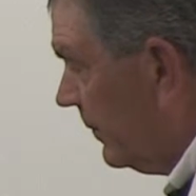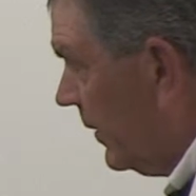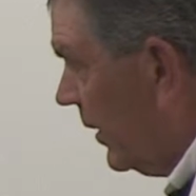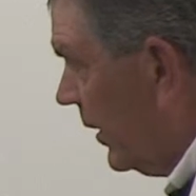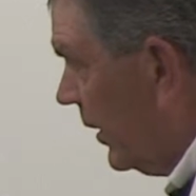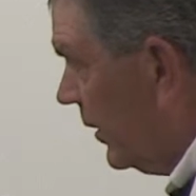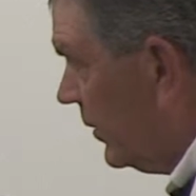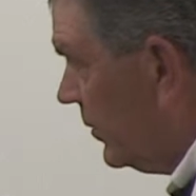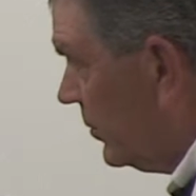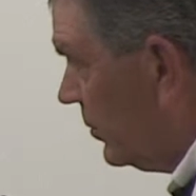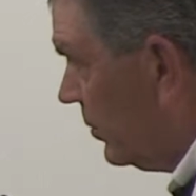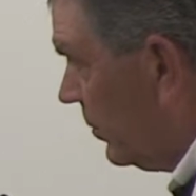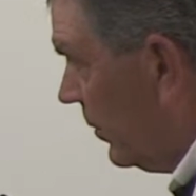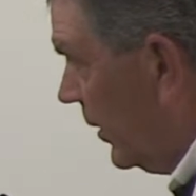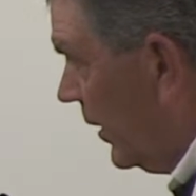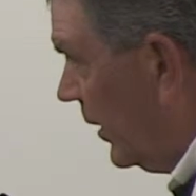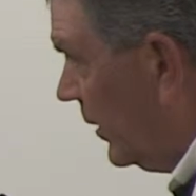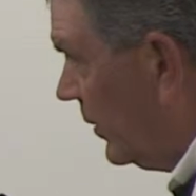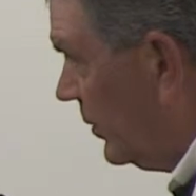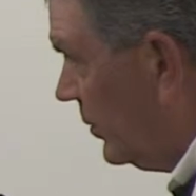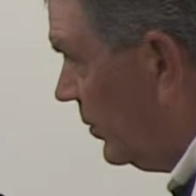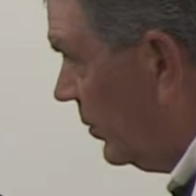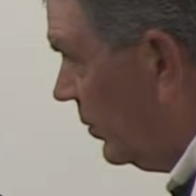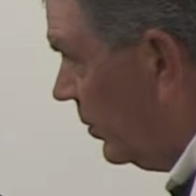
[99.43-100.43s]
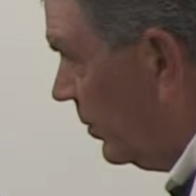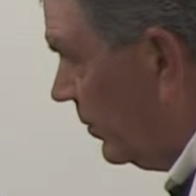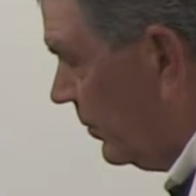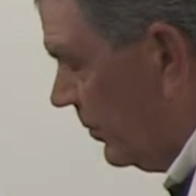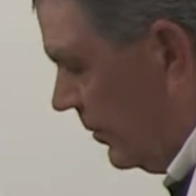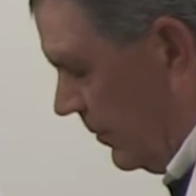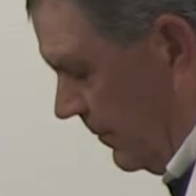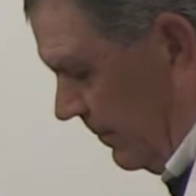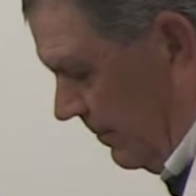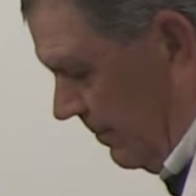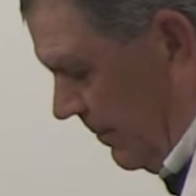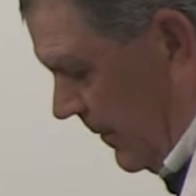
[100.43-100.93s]
age
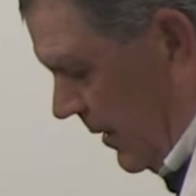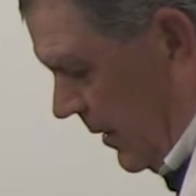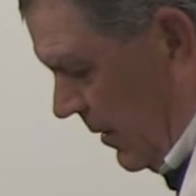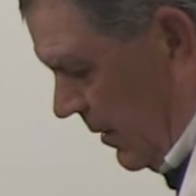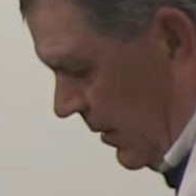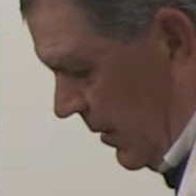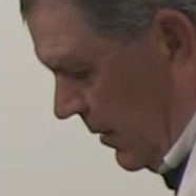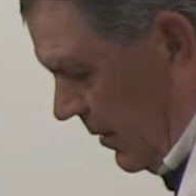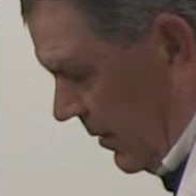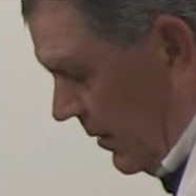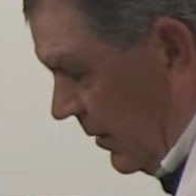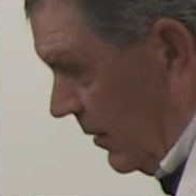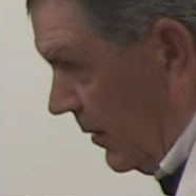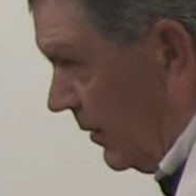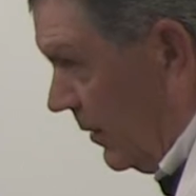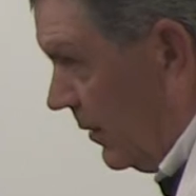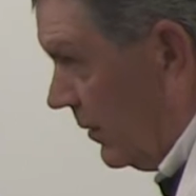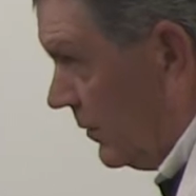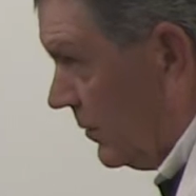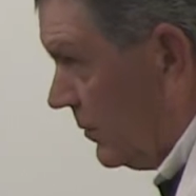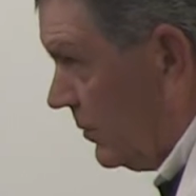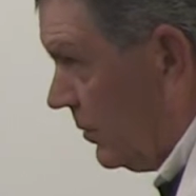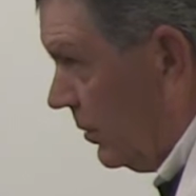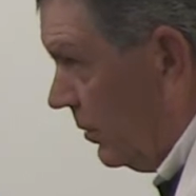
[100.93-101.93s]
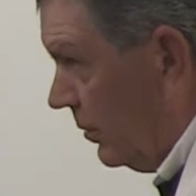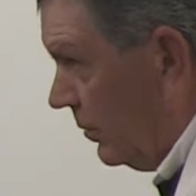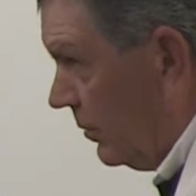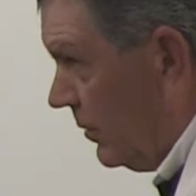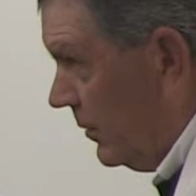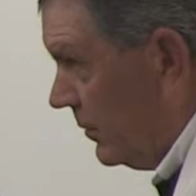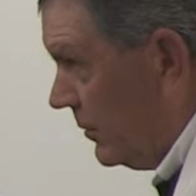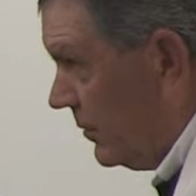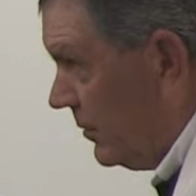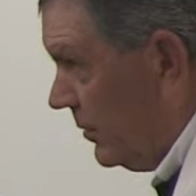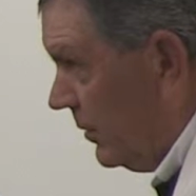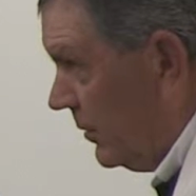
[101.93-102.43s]
grandchildren. And so
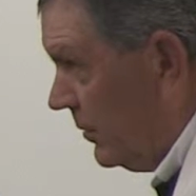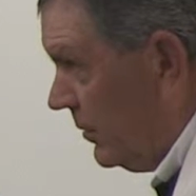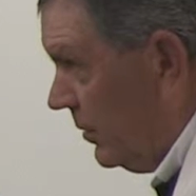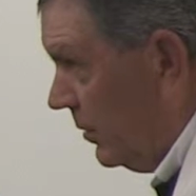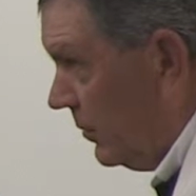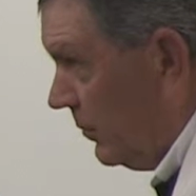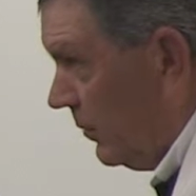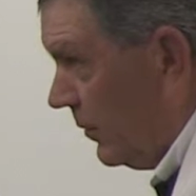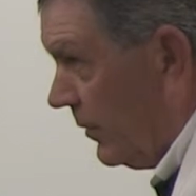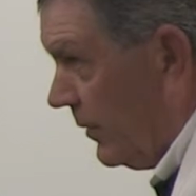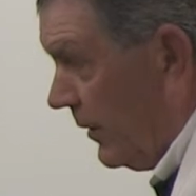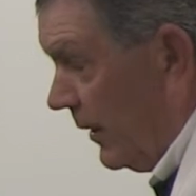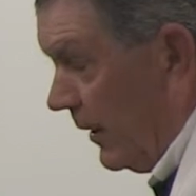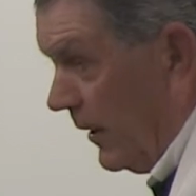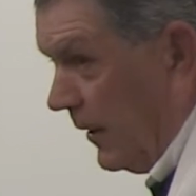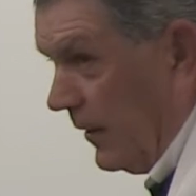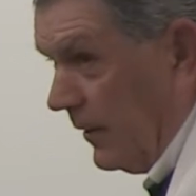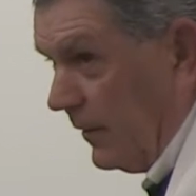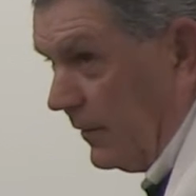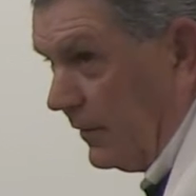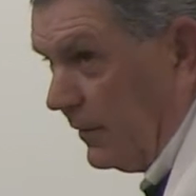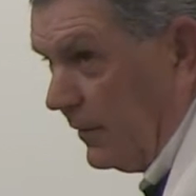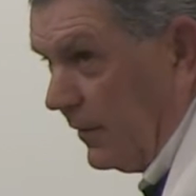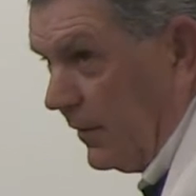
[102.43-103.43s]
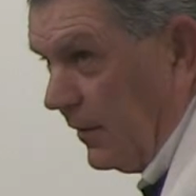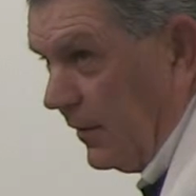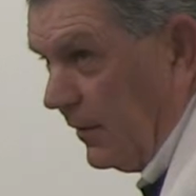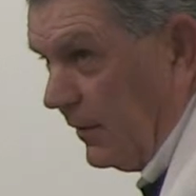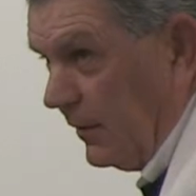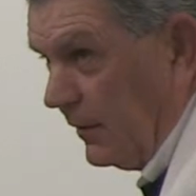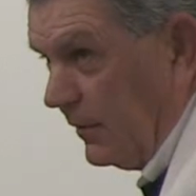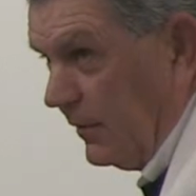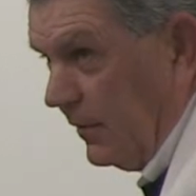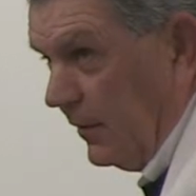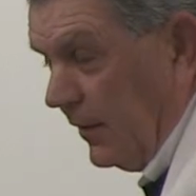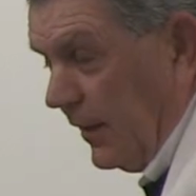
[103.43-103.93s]
consistent with that,
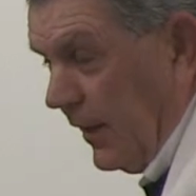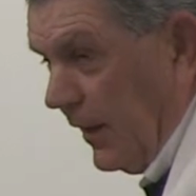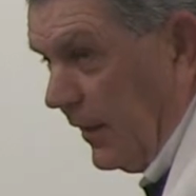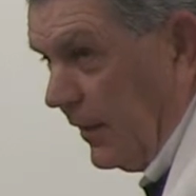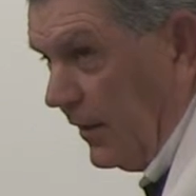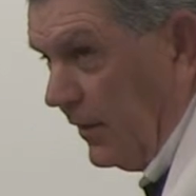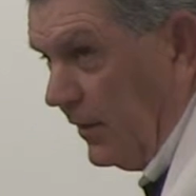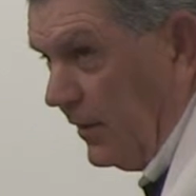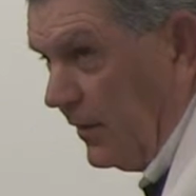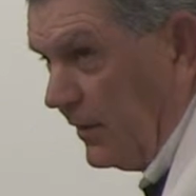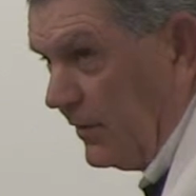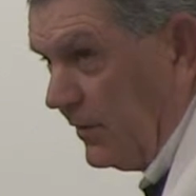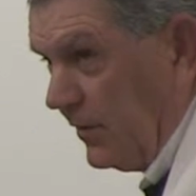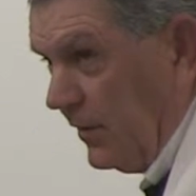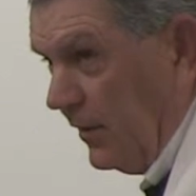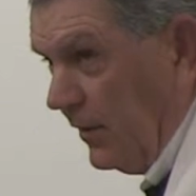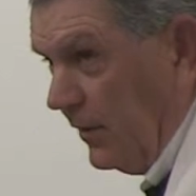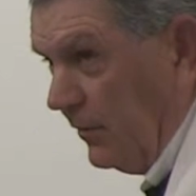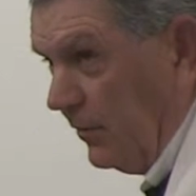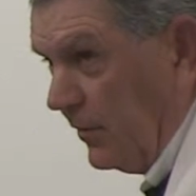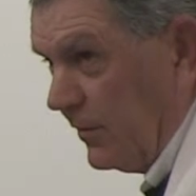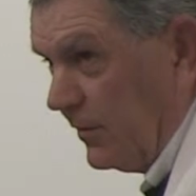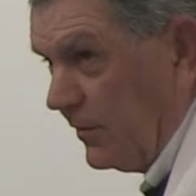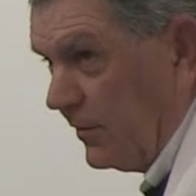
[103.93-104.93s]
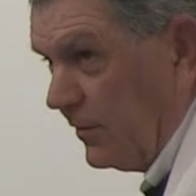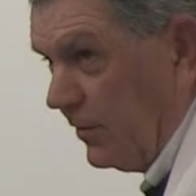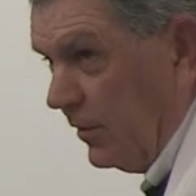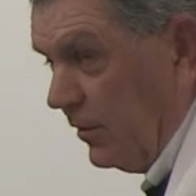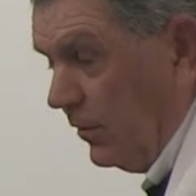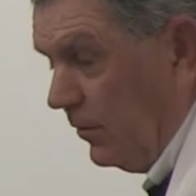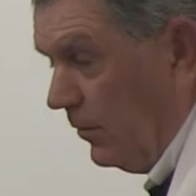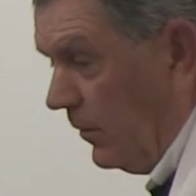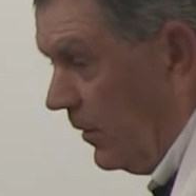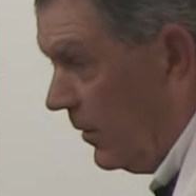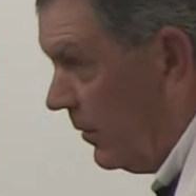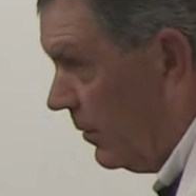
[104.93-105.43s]
Lana Hiskey was
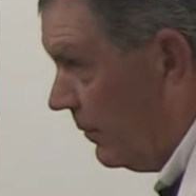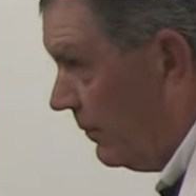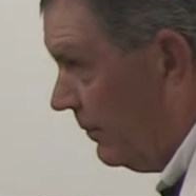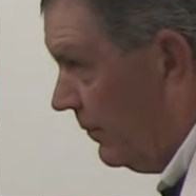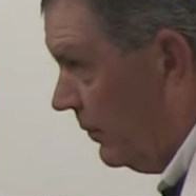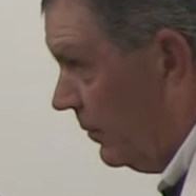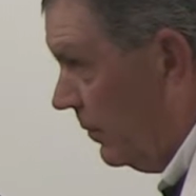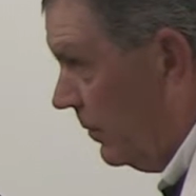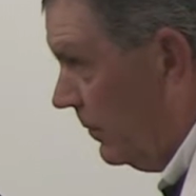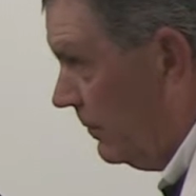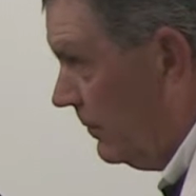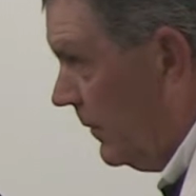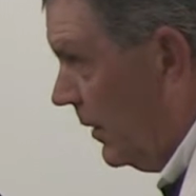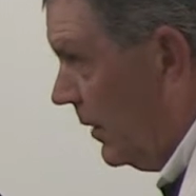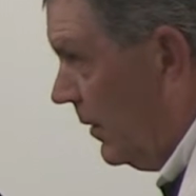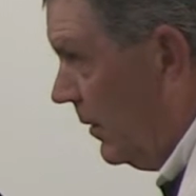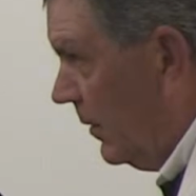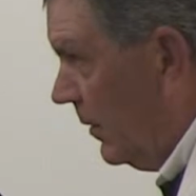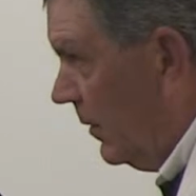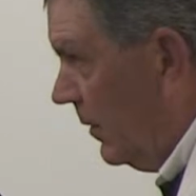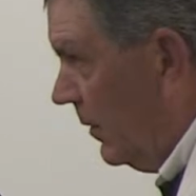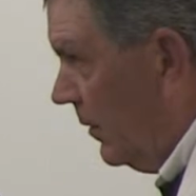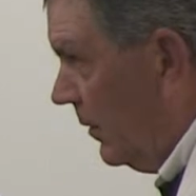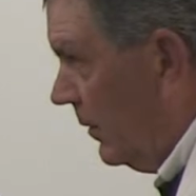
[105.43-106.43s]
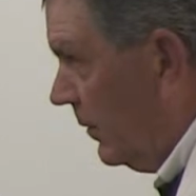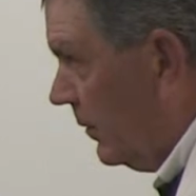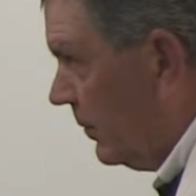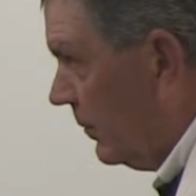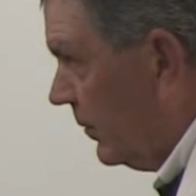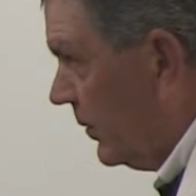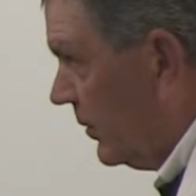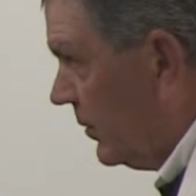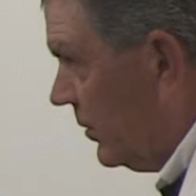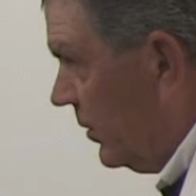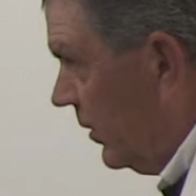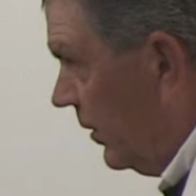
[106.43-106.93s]
so wonderful to
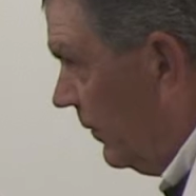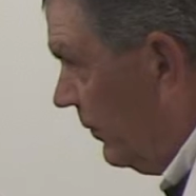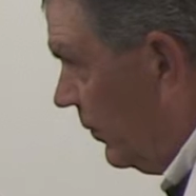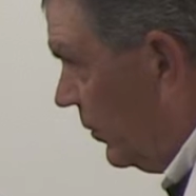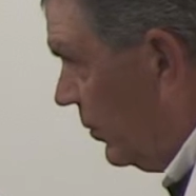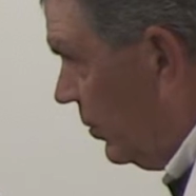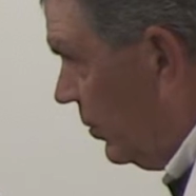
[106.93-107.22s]
receive a